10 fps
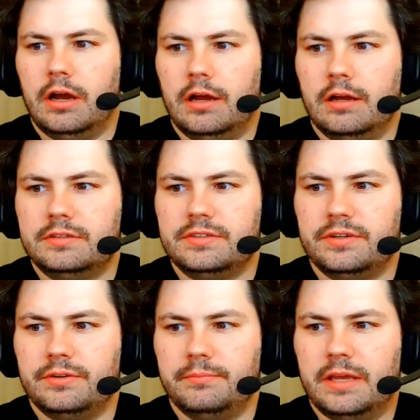To
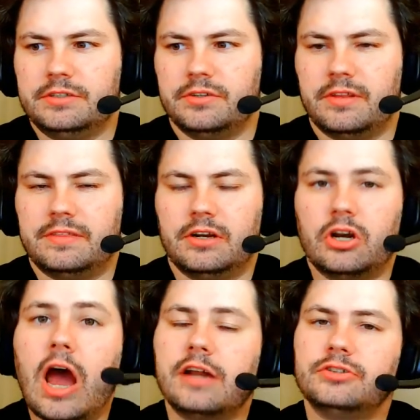make sure that they're
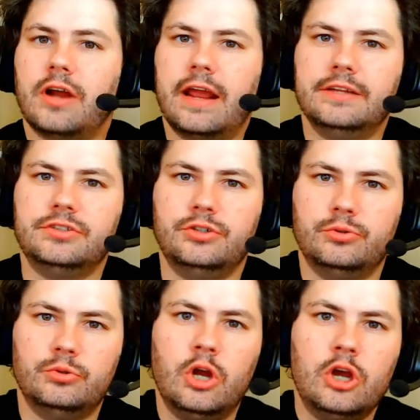not trying to
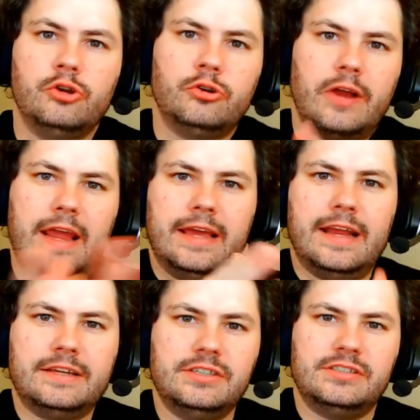create an
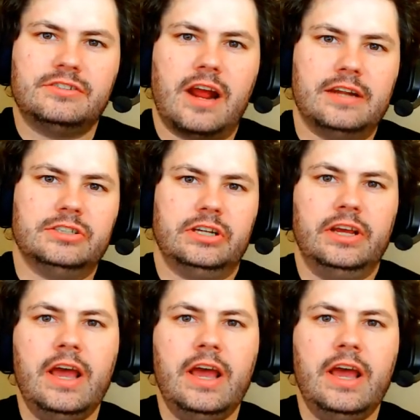exit strategy.